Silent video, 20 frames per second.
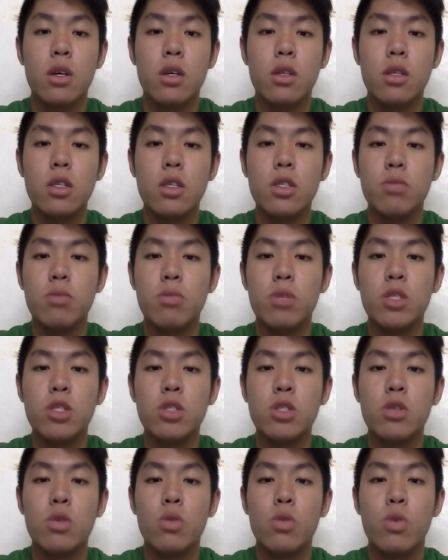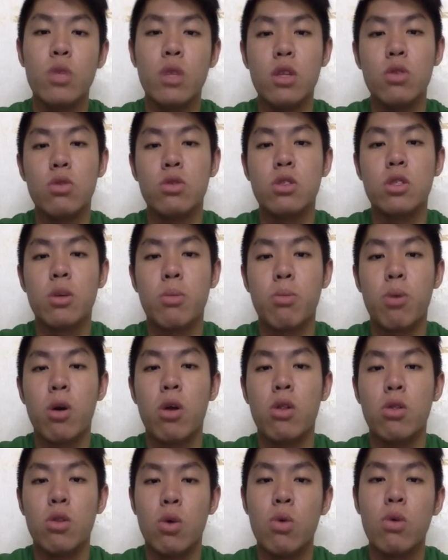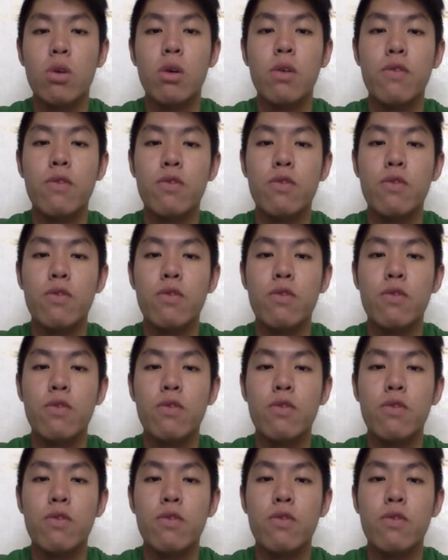This means we need to support local